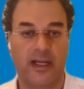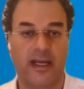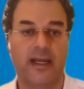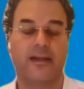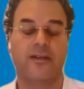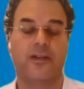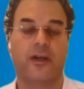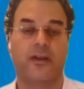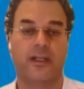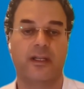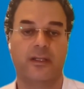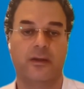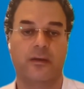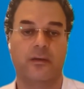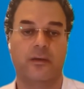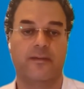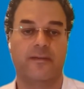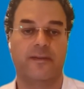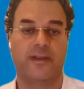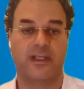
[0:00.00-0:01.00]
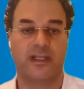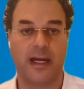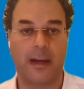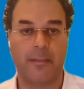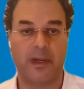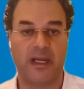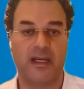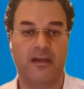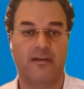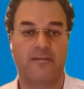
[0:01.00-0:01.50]
kit. So this looks for
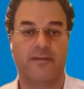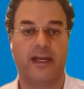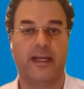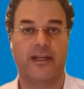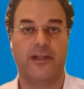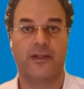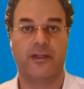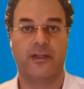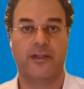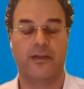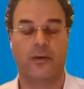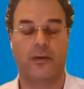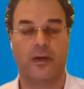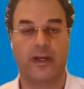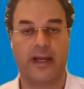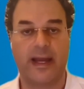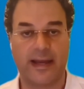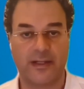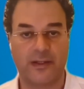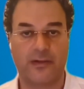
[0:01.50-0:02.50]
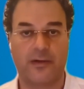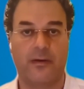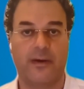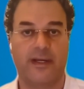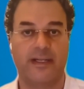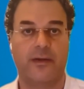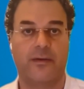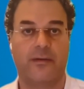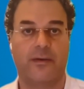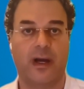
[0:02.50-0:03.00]
stomach infections or
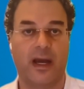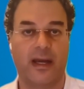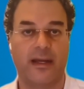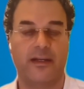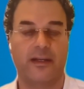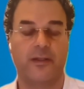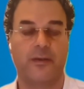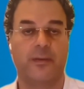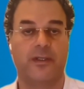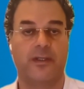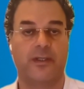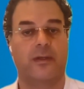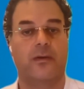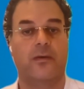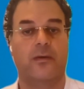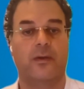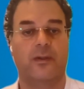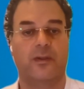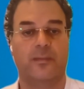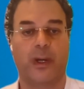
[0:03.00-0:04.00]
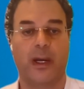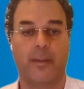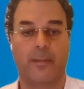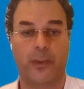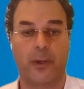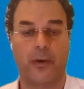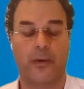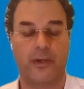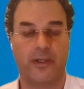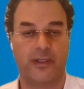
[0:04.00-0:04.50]
gastroenteritis, which is caused by
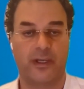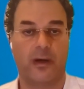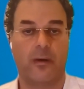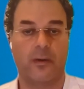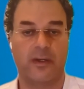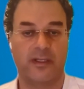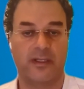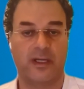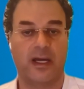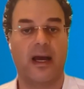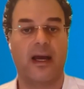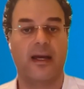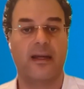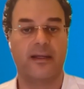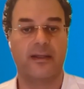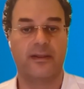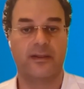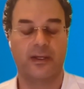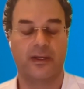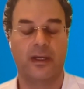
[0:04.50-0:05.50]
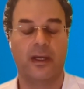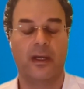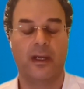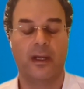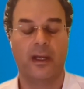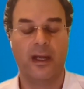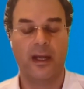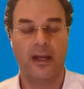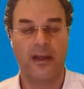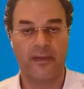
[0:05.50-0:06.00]
protozoan targets.
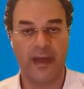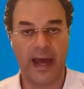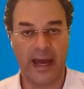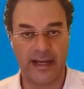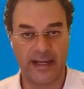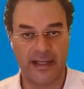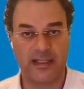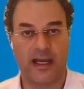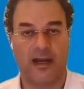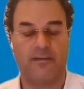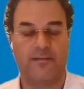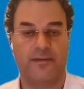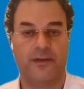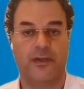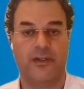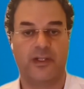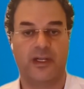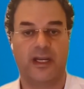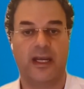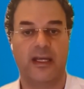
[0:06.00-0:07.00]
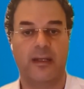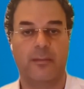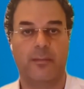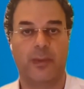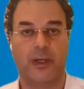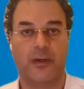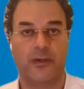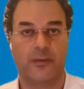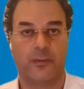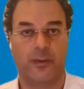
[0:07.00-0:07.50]
That is our first kit
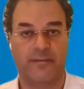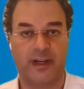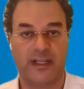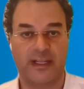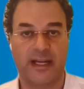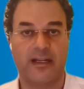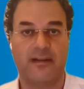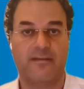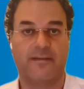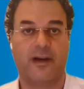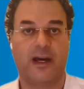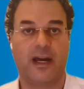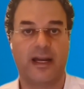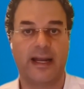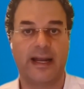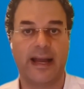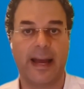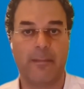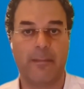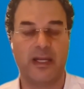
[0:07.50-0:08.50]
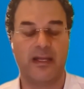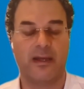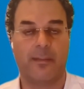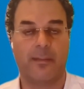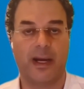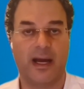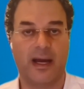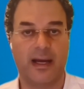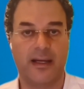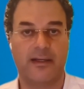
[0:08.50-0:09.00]
because we've identified a gap in the
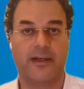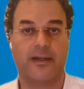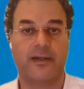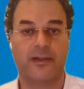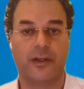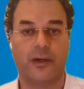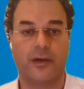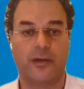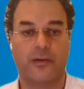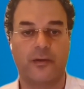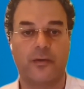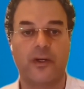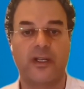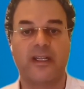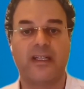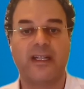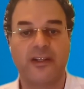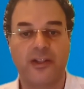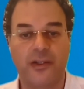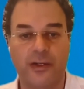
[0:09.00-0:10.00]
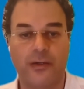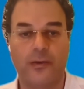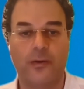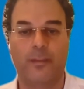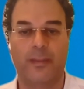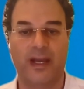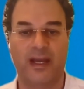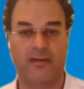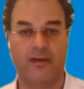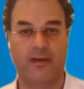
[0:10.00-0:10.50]
market. So the traditional
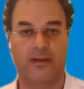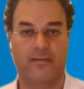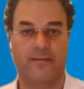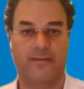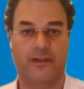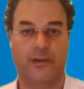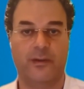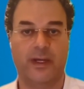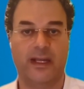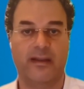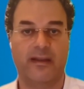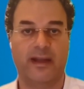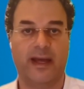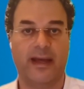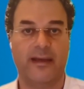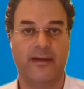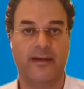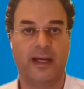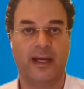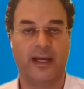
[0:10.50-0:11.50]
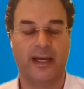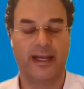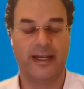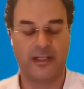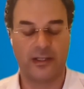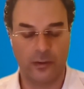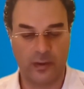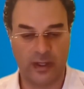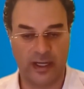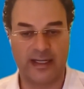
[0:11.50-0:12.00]
method of doing that is
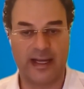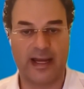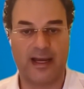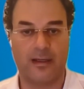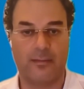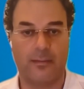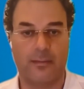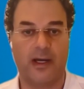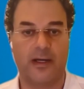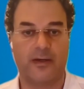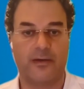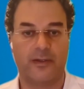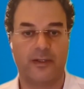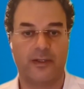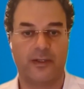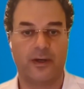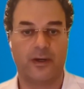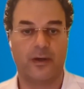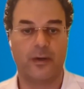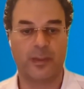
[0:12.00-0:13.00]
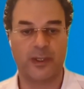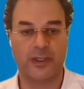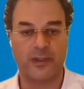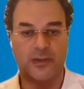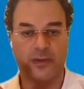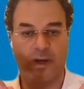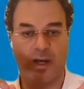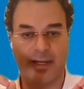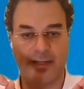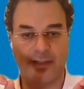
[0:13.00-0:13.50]
looking down a microscope and
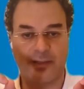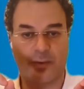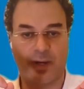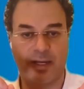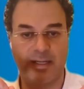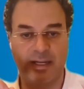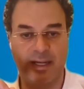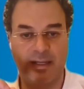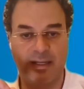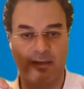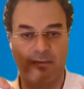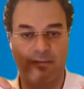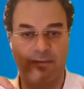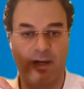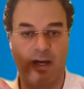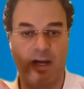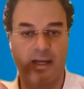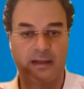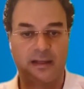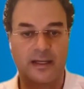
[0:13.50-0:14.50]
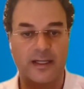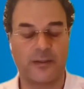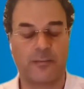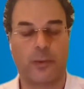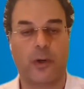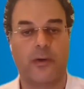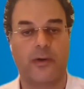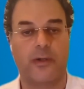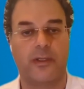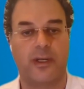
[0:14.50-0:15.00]
trying to identify these
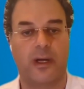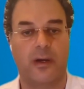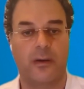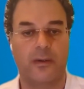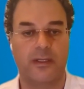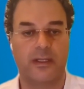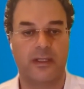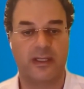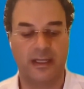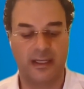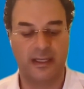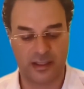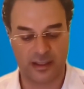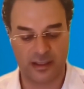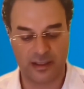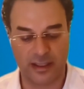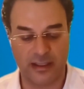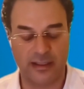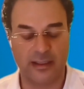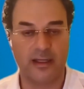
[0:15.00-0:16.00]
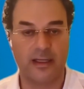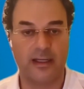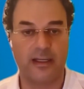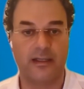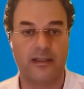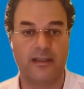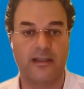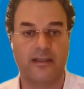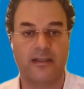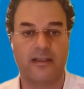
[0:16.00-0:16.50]
protozoan cysts in, in,
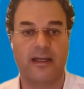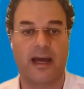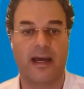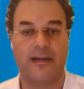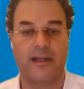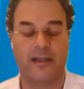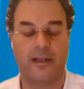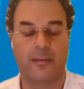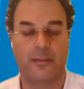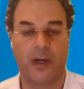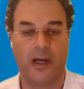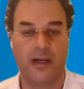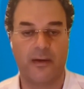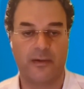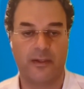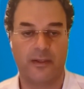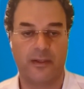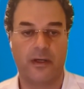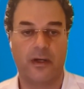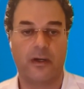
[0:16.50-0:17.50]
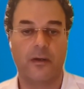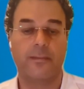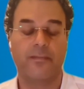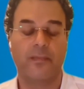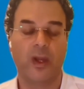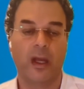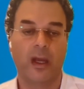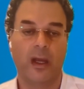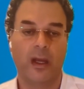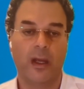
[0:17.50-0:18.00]
under the microscope.
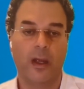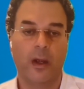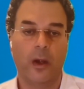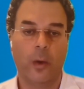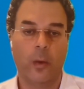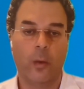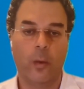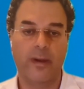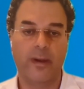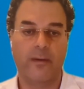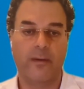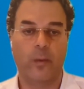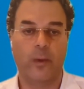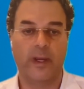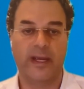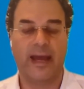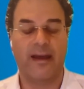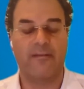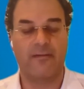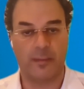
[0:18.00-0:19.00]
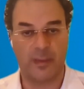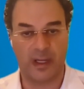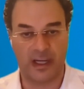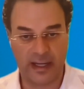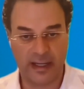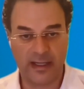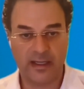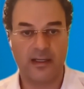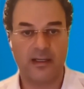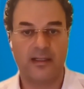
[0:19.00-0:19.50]
We, we have a
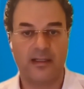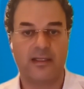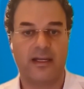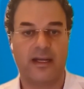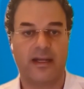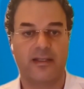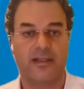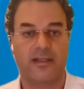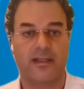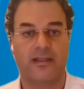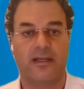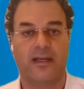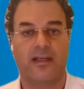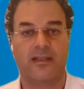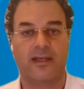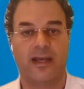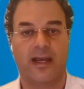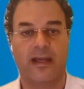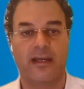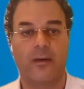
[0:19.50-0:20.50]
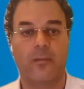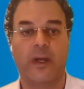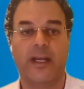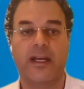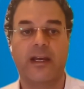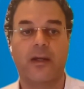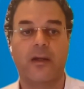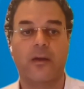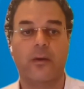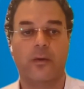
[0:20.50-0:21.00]
molecular test, as I said, and we
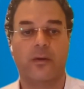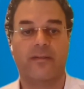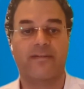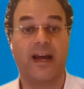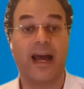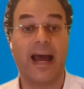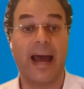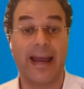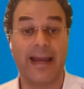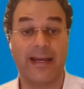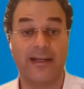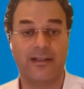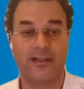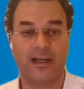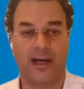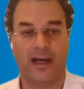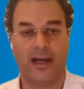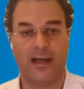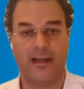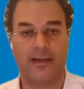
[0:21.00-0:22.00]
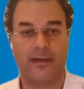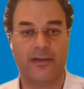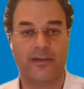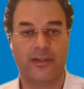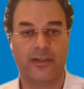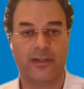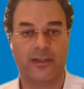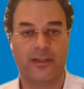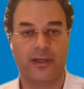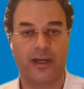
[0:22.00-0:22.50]
can look for eight
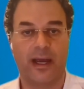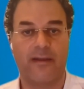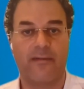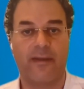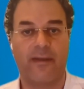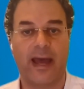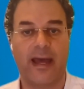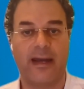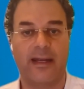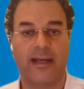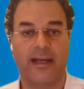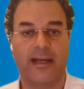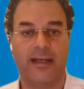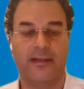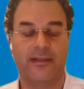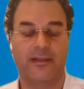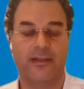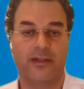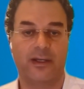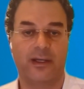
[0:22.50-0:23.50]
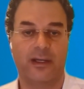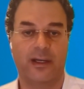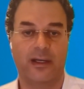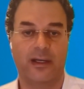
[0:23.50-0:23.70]
targets, and that is